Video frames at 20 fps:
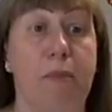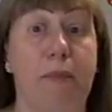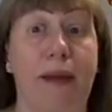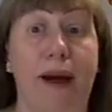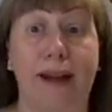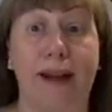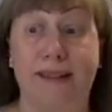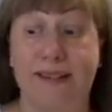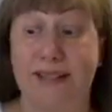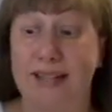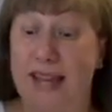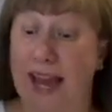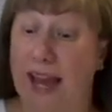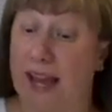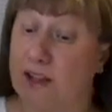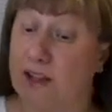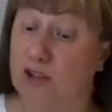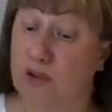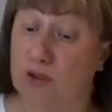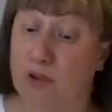by the
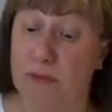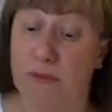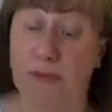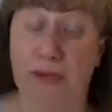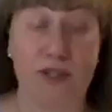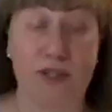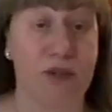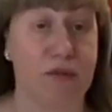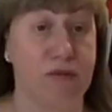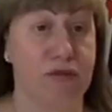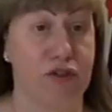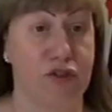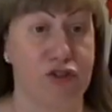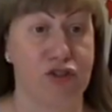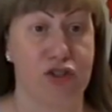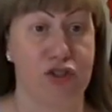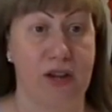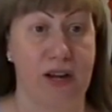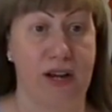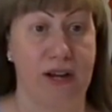excrement of your
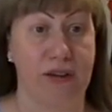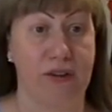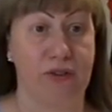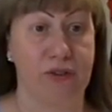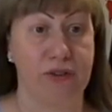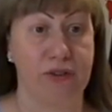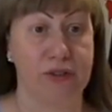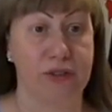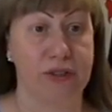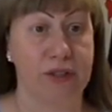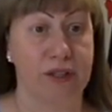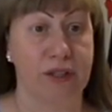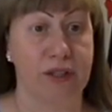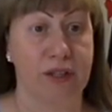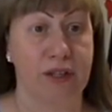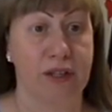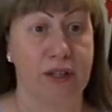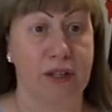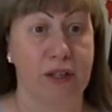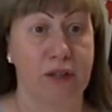child
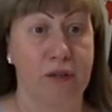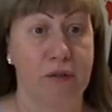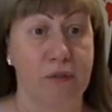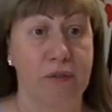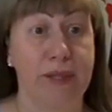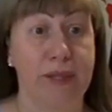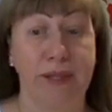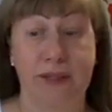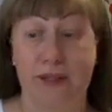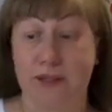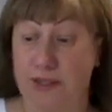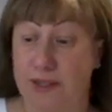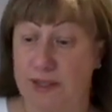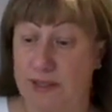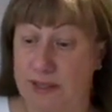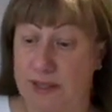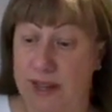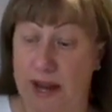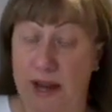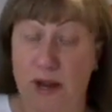because
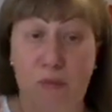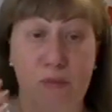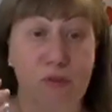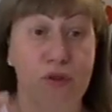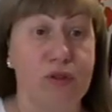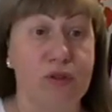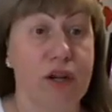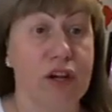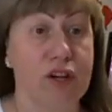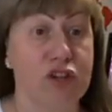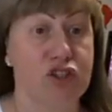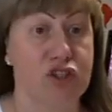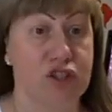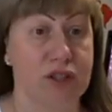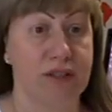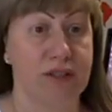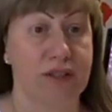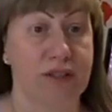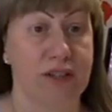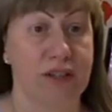it's their
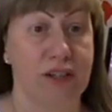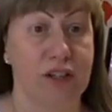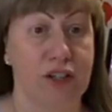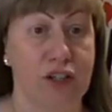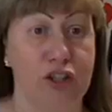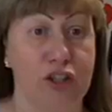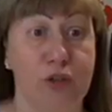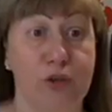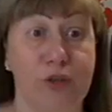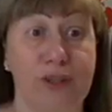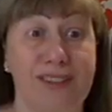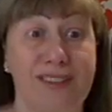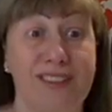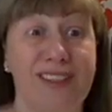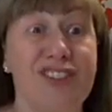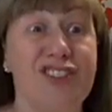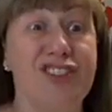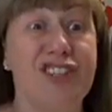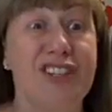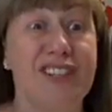production. You're
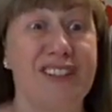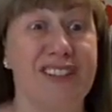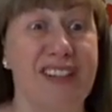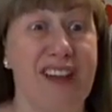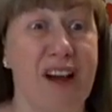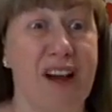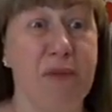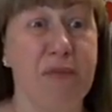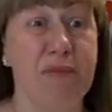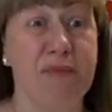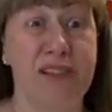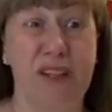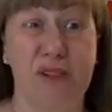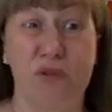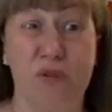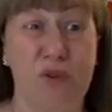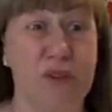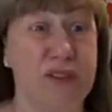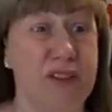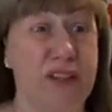teaching them
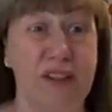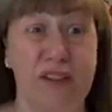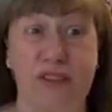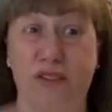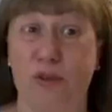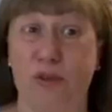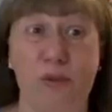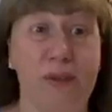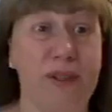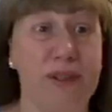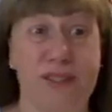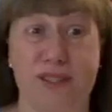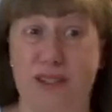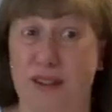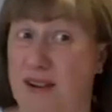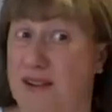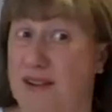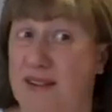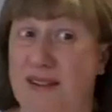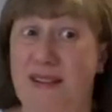that what they're doing is
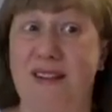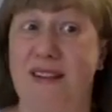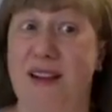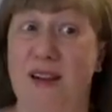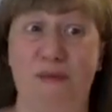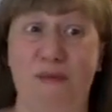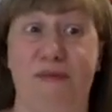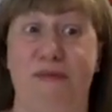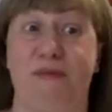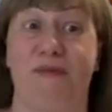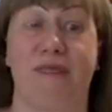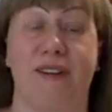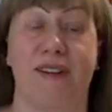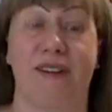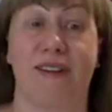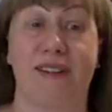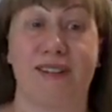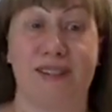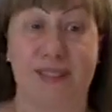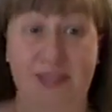not good enough,
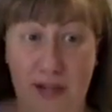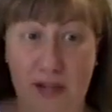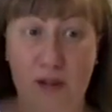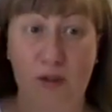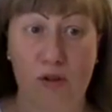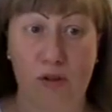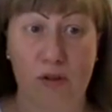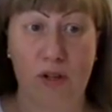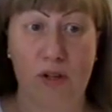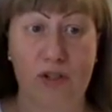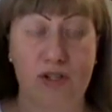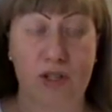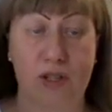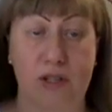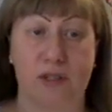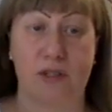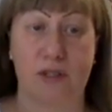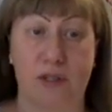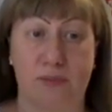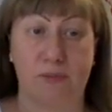
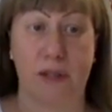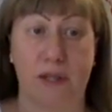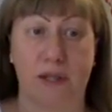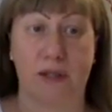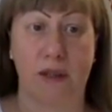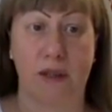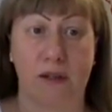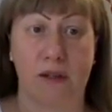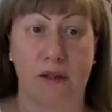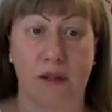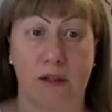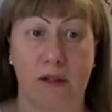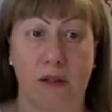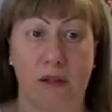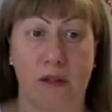psychologically speaking.